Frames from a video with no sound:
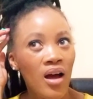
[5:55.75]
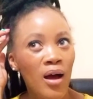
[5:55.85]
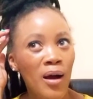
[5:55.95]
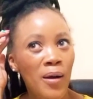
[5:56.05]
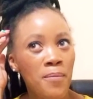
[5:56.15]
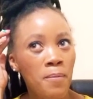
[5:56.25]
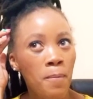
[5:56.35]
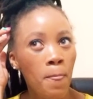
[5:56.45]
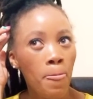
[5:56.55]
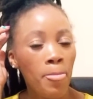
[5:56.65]

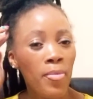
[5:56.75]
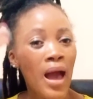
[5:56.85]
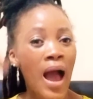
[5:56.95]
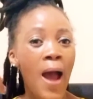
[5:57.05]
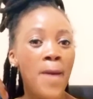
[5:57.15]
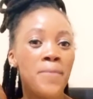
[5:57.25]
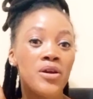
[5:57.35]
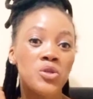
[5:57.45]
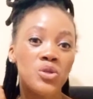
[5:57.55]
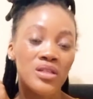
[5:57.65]
I
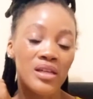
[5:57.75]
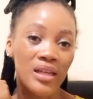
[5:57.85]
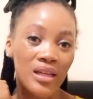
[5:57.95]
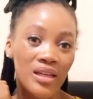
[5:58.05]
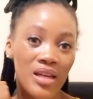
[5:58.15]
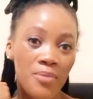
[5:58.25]
personally,